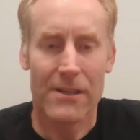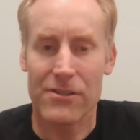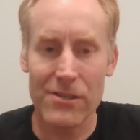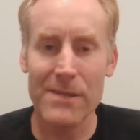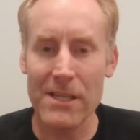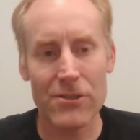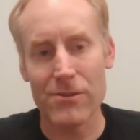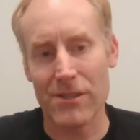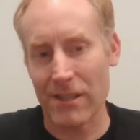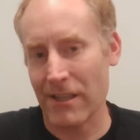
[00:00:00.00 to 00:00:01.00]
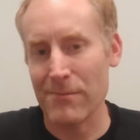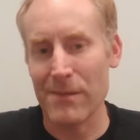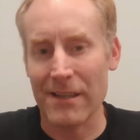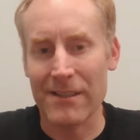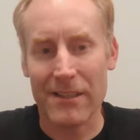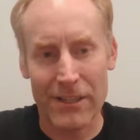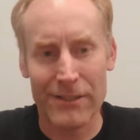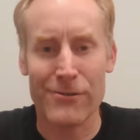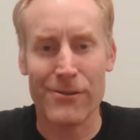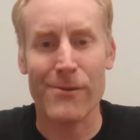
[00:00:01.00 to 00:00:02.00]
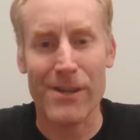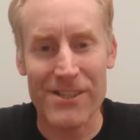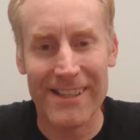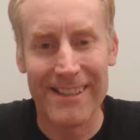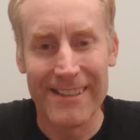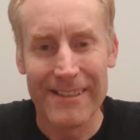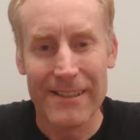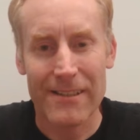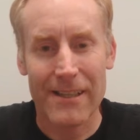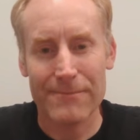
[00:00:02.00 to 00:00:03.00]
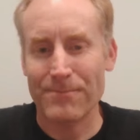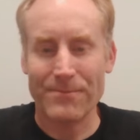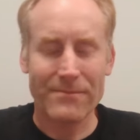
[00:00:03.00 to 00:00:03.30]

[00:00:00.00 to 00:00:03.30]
So many issues that come under country risk, right?